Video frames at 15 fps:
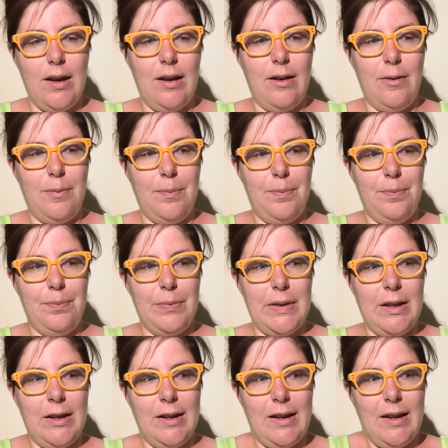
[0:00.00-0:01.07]

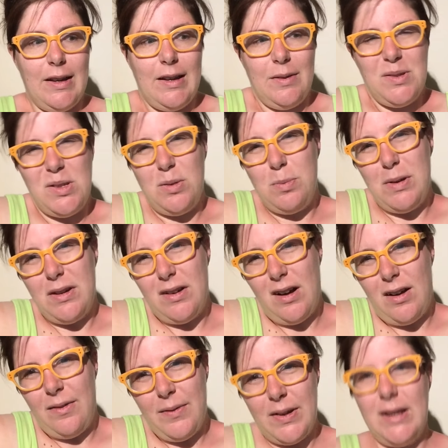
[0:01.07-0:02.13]
It gives you a bit of
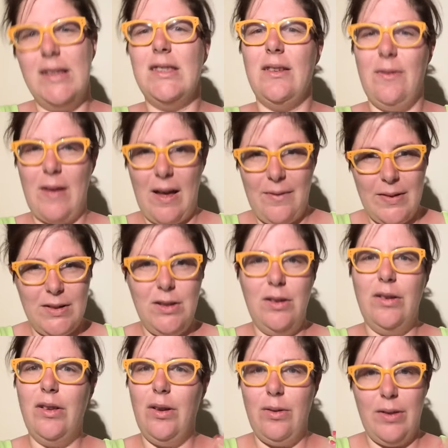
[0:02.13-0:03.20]
confidence of having
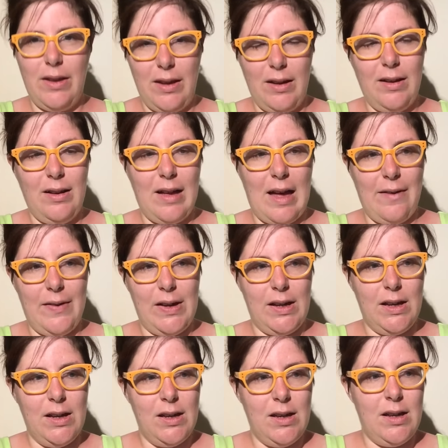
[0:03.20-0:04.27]
new clothing,
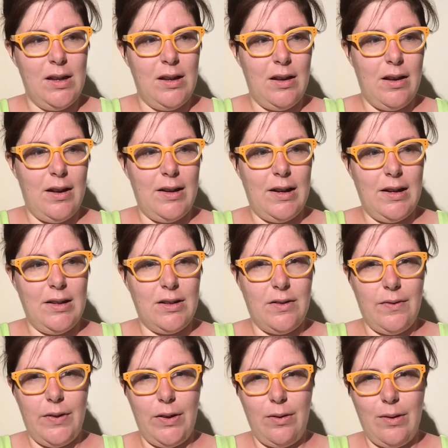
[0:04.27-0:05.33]
having an
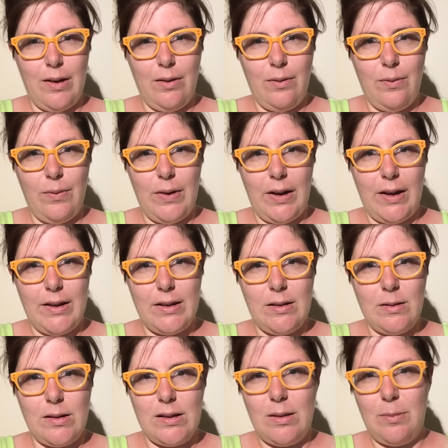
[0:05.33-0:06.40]
interview
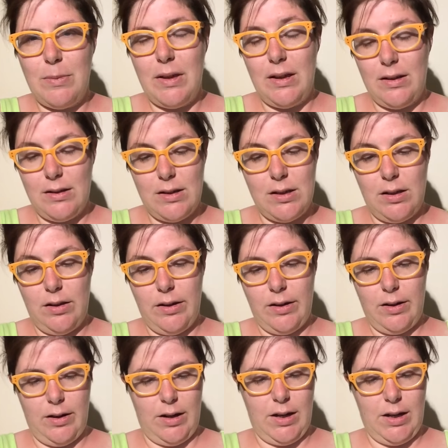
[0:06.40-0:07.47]
outfit or something to look
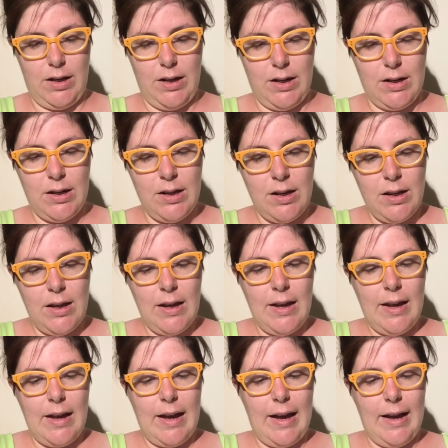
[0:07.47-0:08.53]
good in.
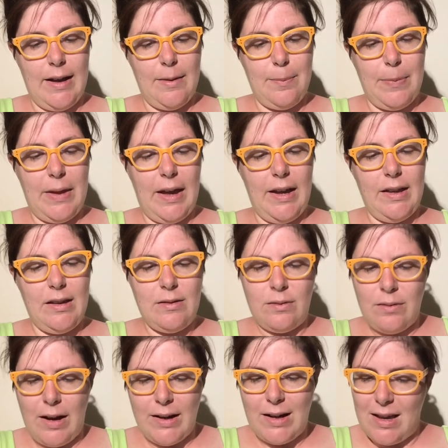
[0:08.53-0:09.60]
And I
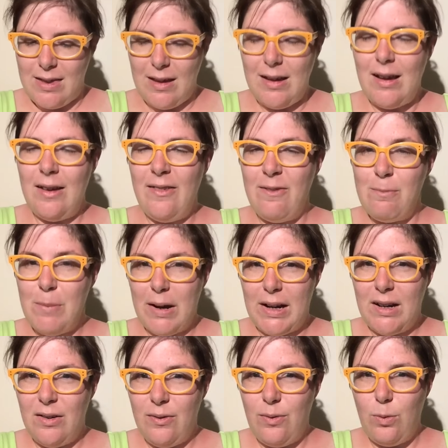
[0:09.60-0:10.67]
think I
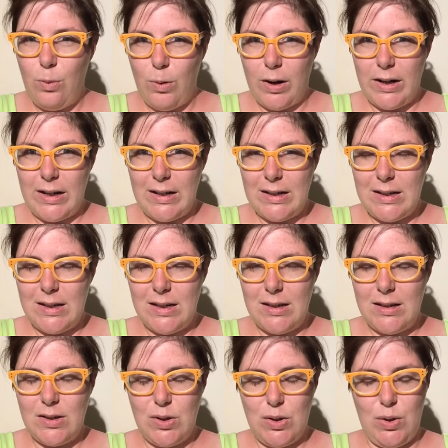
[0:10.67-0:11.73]
might have worn it
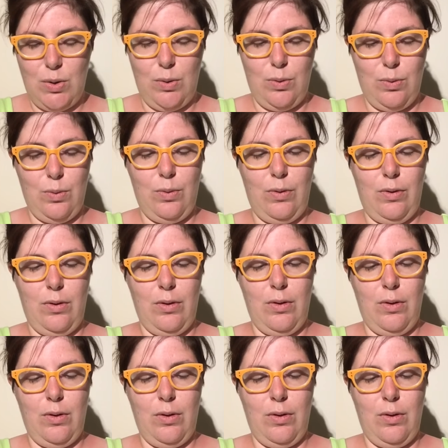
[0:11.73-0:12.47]
to,